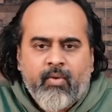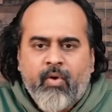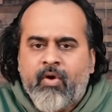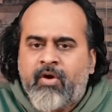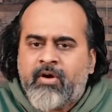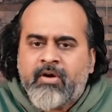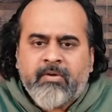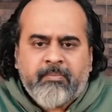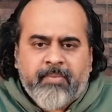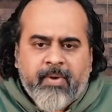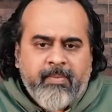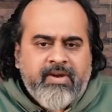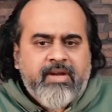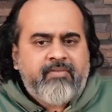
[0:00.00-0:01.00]
old
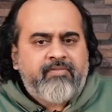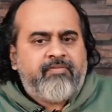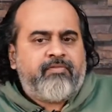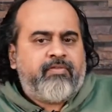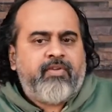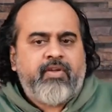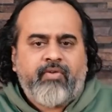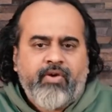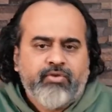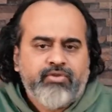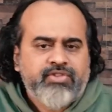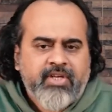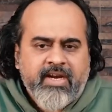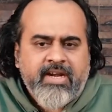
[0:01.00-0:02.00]
primitive
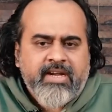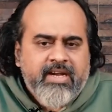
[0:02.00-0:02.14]
evolutionary